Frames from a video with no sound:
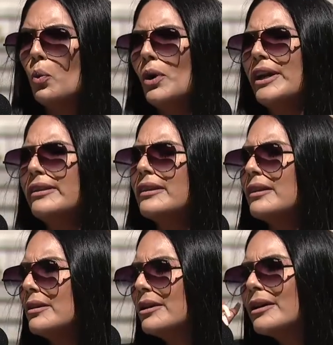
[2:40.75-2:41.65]
with
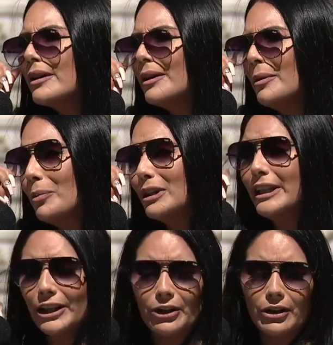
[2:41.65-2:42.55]

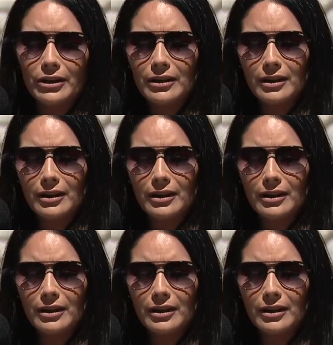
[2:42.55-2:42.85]
political.